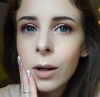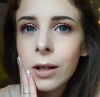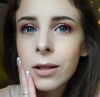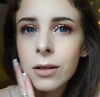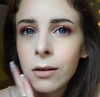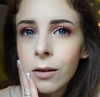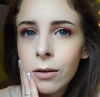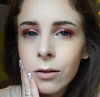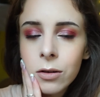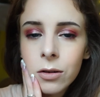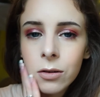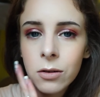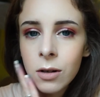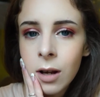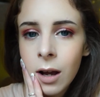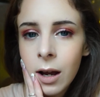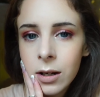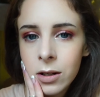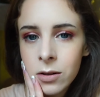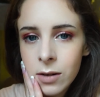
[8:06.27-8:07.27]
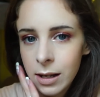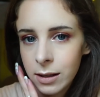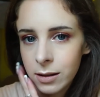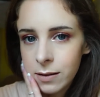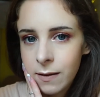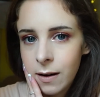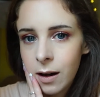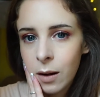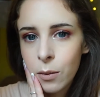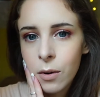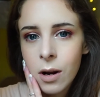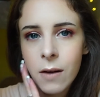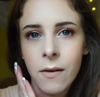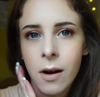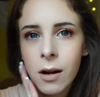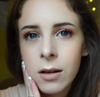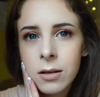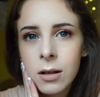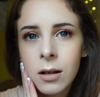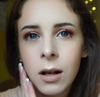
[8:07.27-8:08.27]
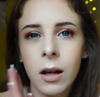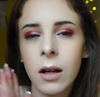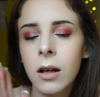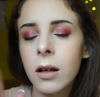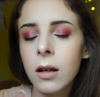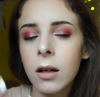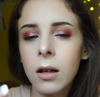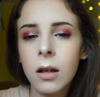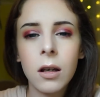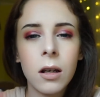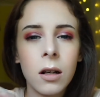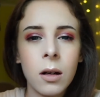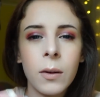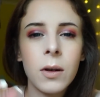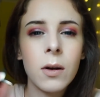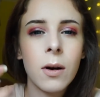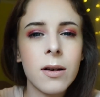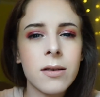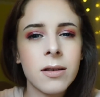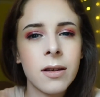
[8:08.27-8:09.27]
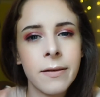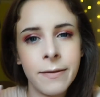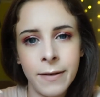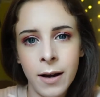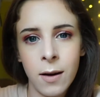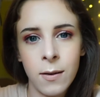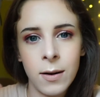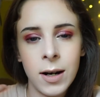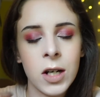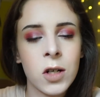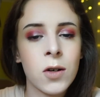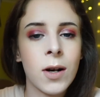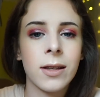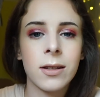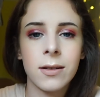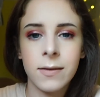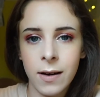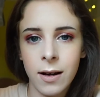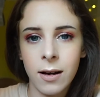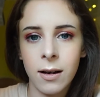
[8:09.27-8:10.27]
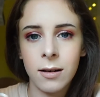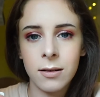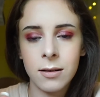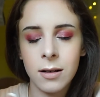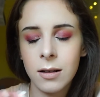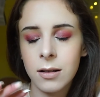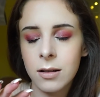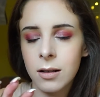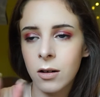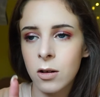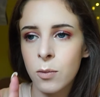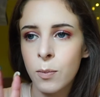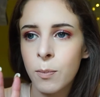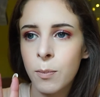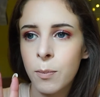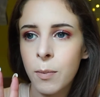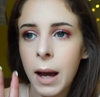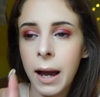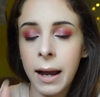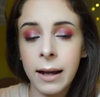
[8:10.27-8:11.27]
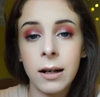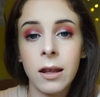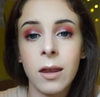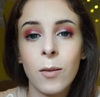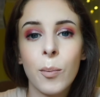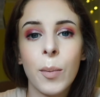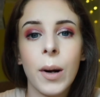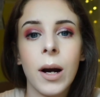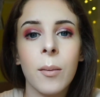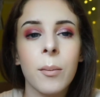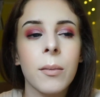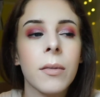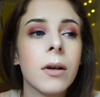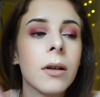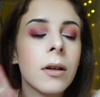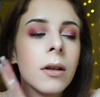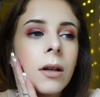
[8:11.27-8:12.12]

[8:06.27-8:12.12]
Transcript: It's not like transferred, and I've answered like, you know when you answer the phone and it transfers and it's such pain in the bum.